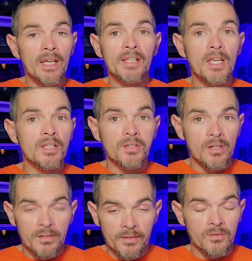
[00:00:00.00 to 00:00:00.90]

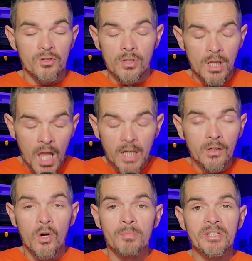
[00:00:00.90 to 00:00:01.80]
There's a lot
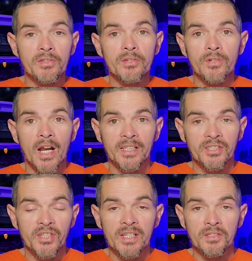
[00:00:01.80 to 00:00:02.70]
of garbage the United
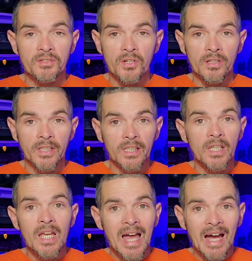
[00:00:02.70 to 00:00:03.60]
States has done that
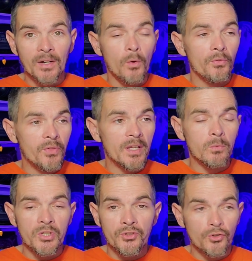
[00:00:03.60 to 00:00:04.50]
I don't
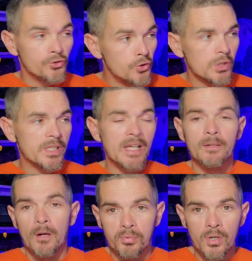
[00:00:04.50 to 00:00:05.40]
think we should have took that
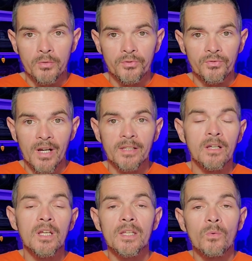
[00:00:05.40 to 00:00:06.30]
approach, right?
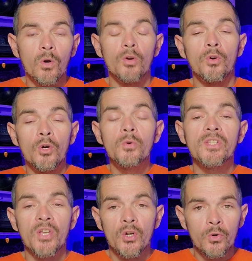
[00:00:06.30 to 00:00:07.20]

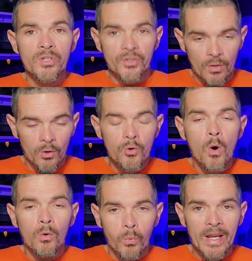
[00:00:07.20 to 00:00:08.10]

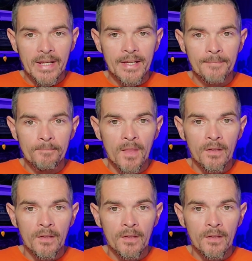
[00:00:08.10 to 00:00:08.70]
Who are we